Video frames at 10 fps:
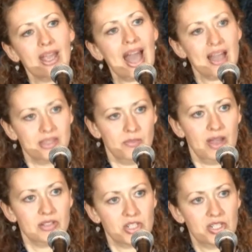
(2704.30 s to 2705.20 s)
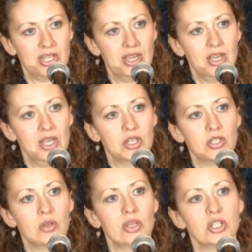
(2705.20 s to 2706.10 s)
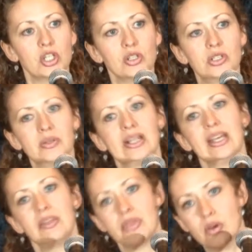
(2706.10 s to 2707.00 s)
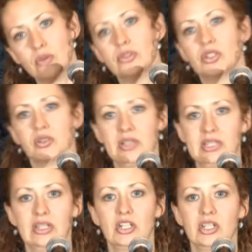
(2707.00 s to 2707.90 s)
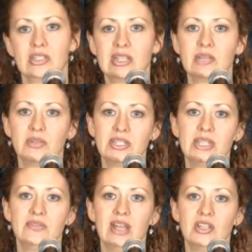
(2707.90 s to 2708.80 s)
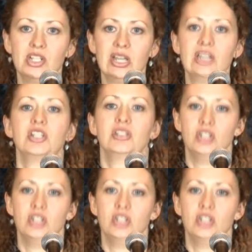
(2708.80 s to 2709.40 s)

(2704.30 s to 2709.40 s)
as much, so that children in those jurisdictions can receive an education